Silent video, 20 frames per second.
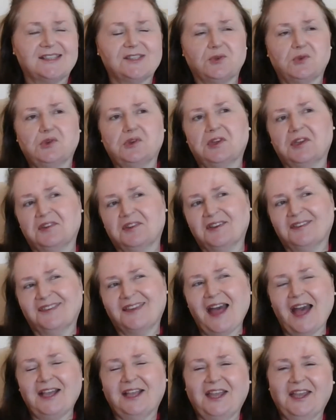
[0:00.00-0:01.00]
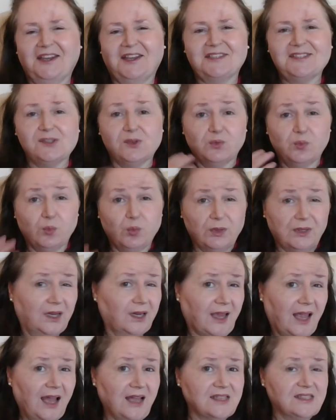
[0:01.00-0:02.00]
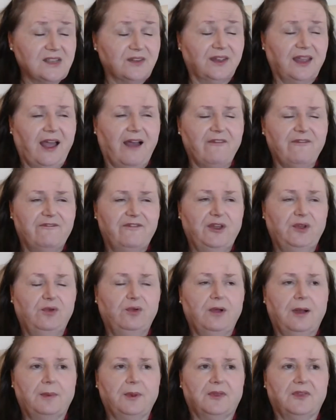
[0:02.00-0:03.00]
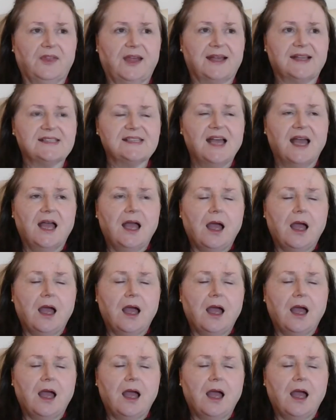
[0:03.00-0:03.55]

So that kind of, so you're getting to get a feel about things.